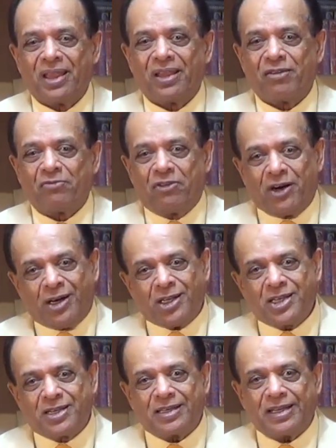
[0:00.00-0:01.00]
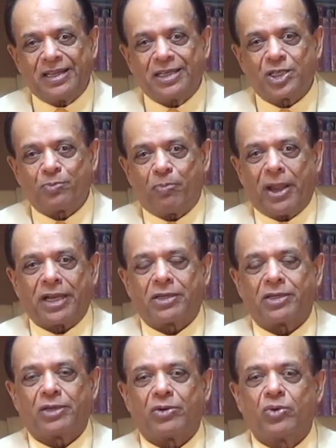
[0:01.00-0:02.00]
First
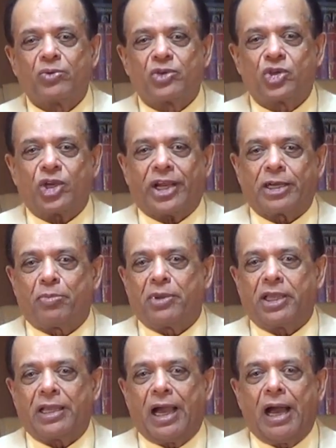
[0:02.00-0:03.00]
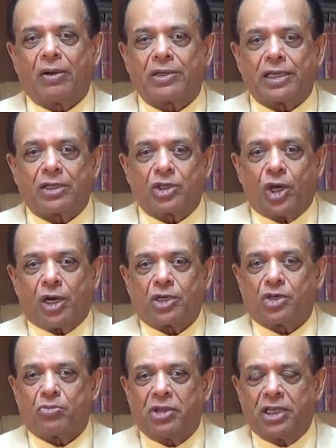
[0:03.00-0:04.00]
inspector who checked me out and
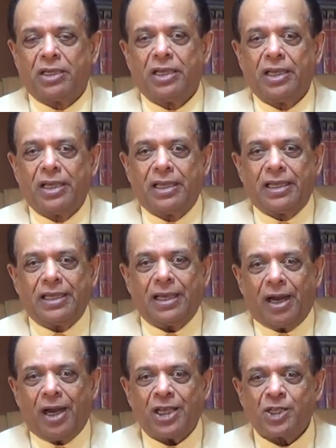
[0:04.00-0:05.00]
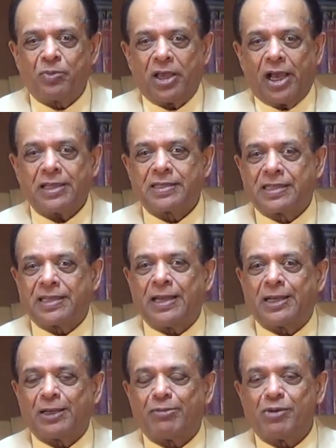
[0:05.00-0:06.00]
talked to me, he asked me, I
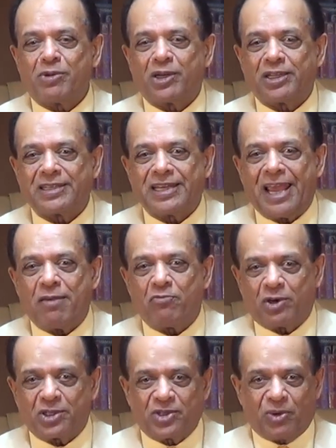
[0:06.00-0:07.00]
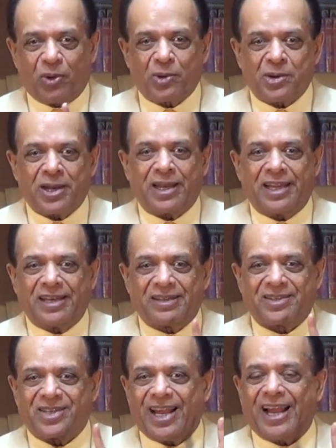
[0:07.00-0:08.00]
still remember his name was Kotal
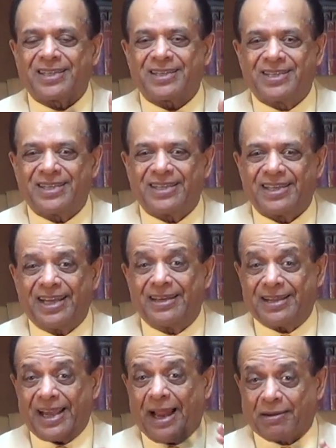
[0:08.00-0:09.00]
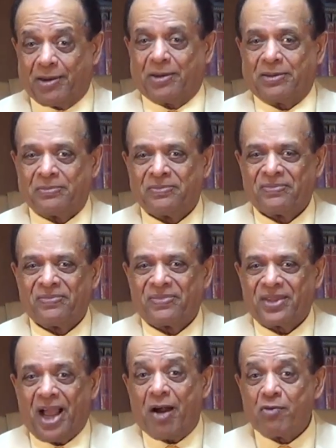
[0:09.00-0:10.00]
Leader Chatterjee in Calcutta.
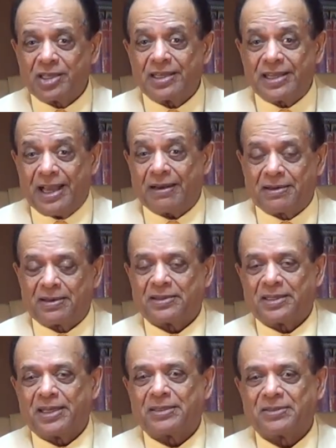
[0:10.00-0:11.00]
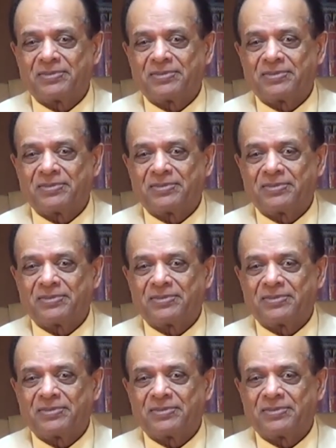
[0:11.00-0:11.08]
I was in Calcutta then.